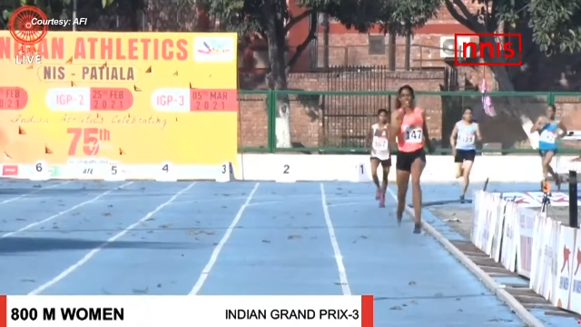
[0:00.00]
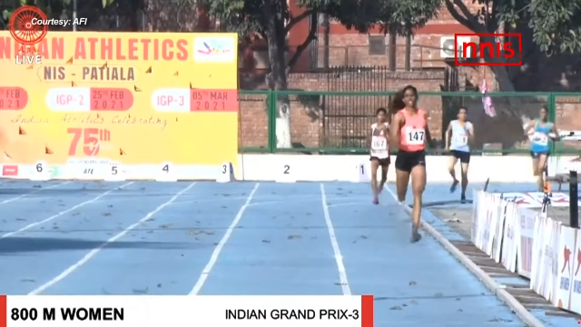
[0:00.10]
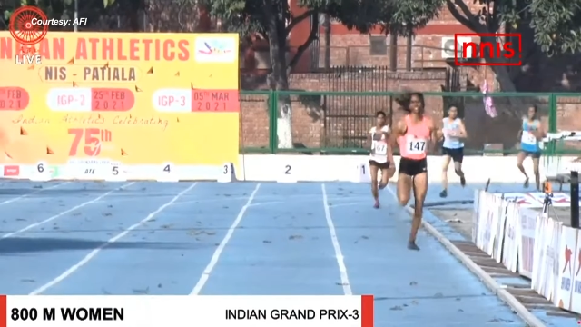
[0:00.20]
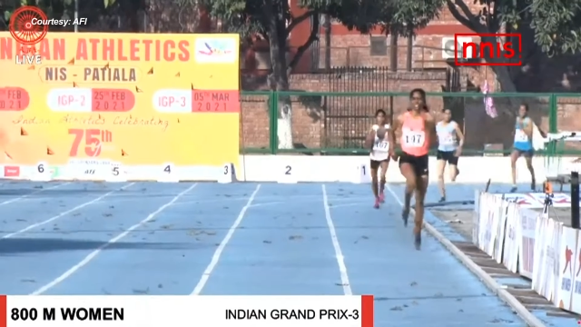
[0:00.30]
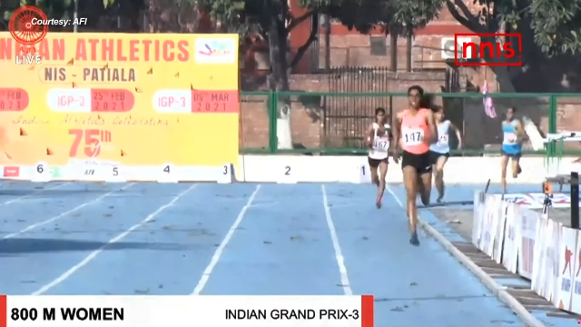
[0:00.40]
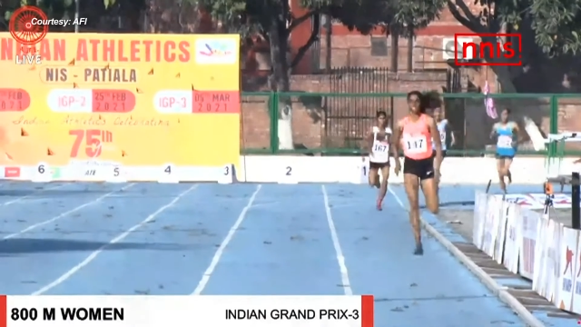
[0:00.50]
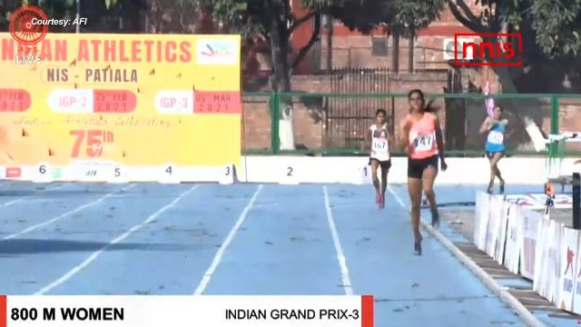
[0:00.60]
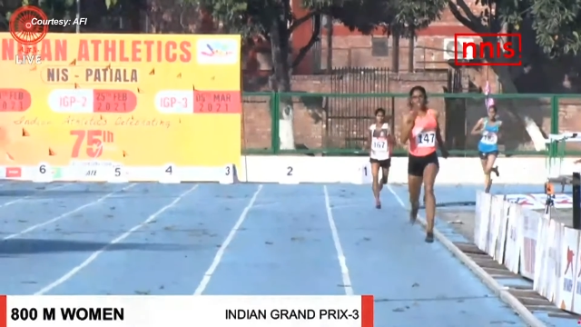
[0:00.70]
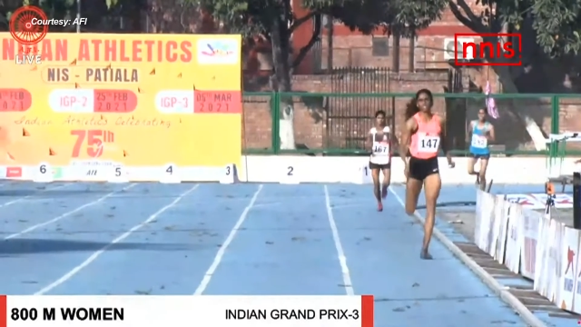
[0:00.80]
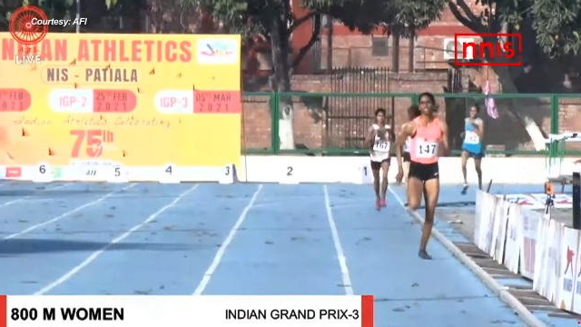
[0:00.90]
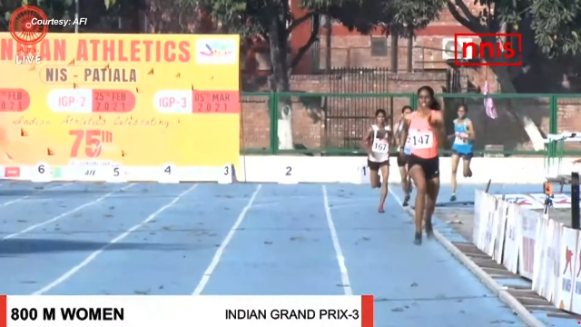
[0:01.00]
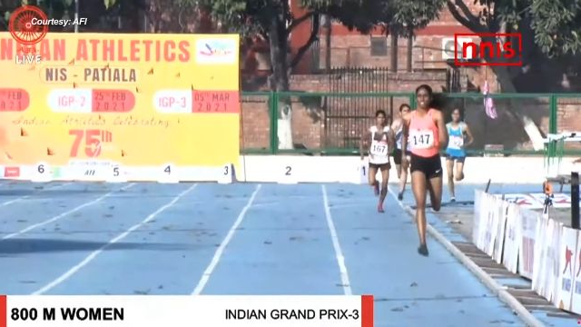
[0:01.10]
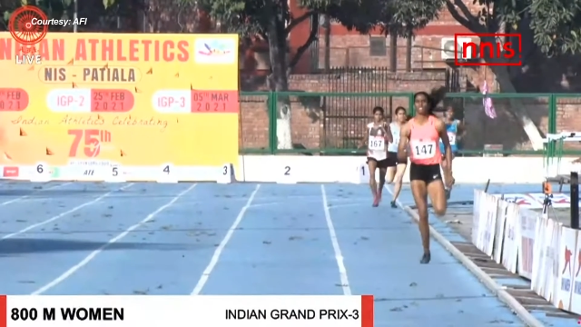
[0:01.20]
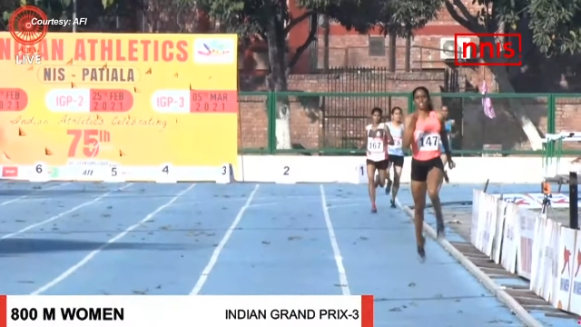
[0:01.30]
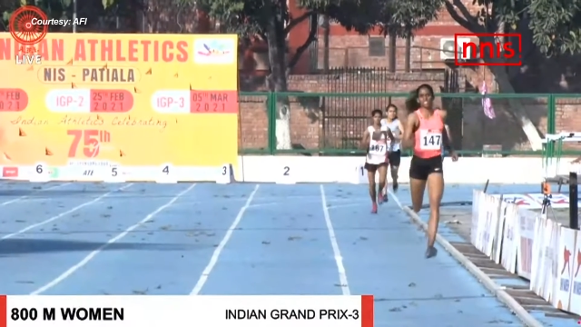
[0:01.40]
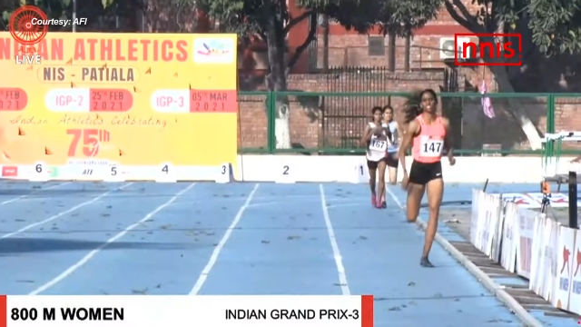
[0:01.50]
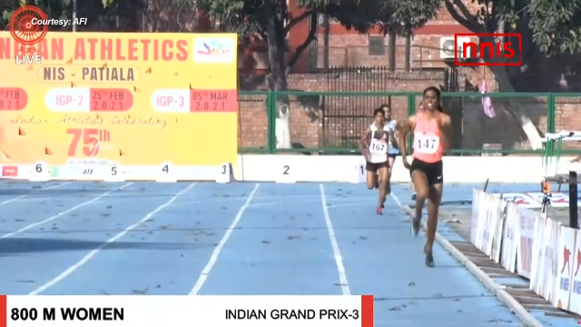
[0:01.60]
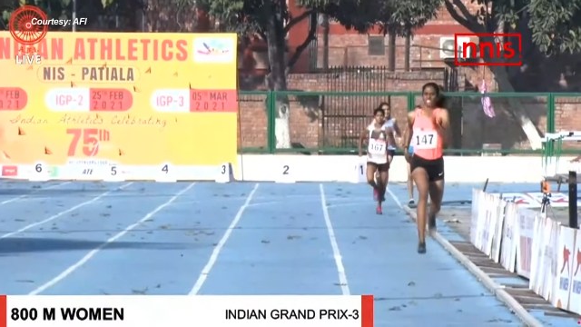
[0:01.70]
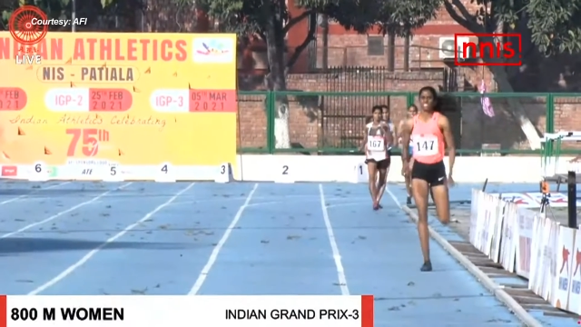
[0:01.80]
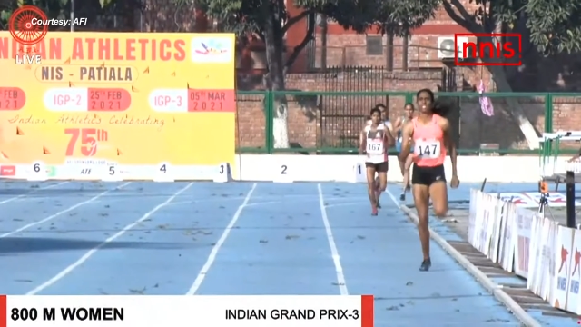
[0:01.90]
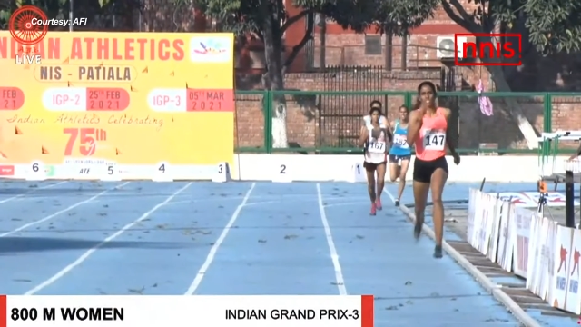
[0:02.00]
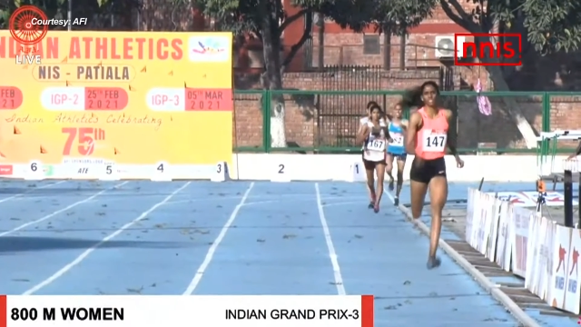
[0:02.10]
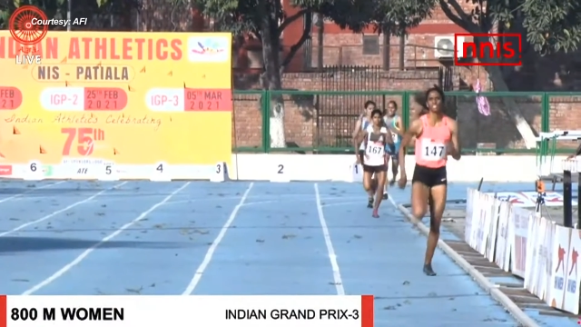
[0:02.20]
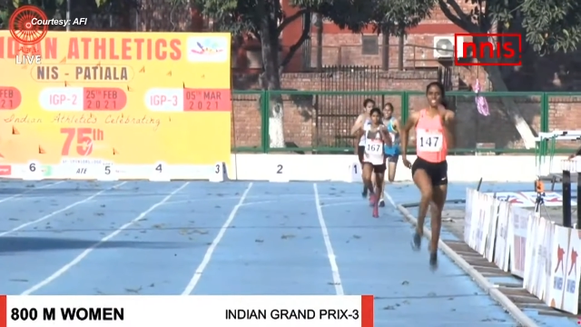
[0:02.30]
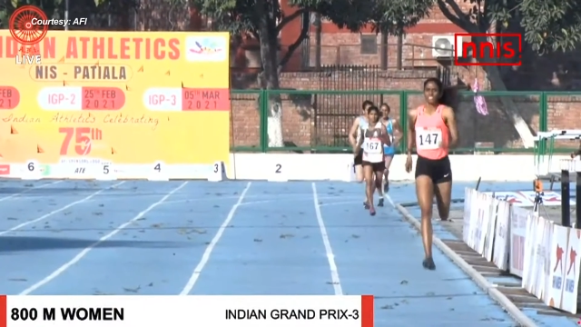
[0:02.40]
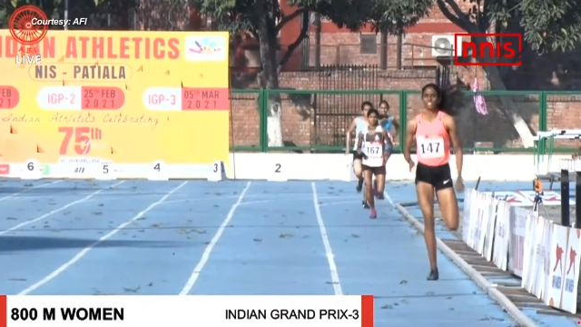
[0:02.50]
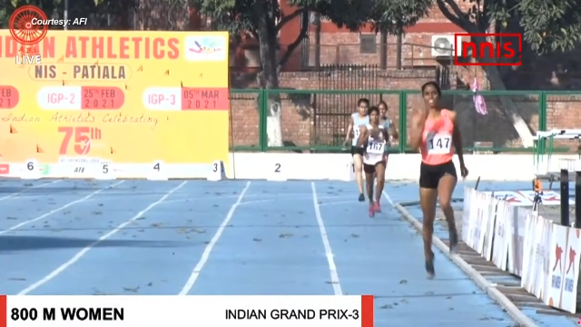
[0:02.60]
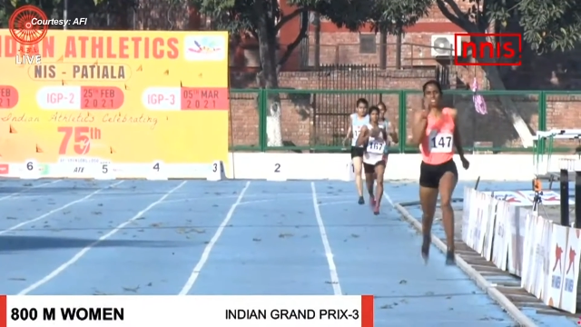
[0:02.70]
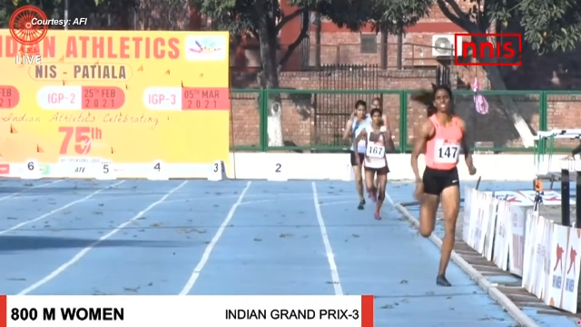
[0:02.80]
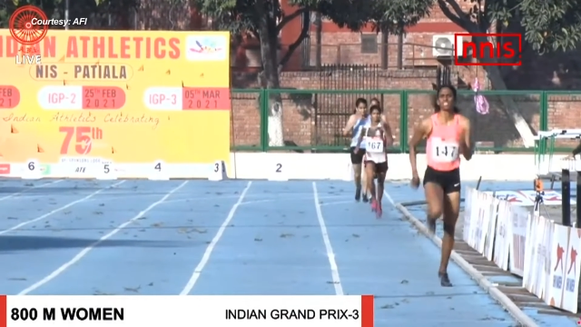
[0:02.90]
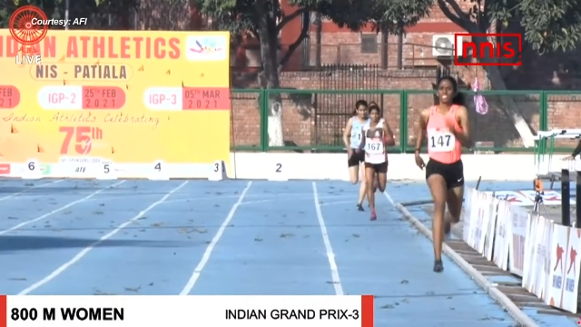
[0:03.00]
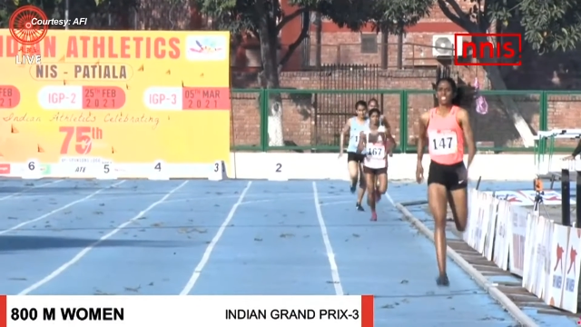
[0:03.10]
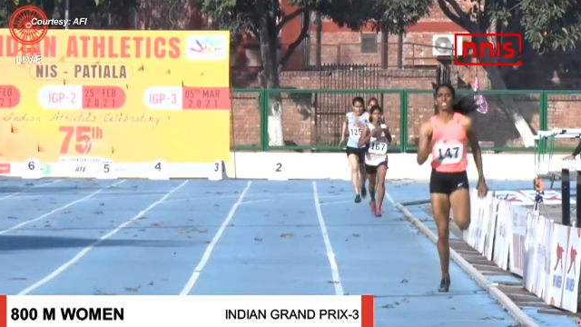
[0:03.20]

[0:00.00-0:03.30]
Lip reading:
Nobody's mouth can be seen.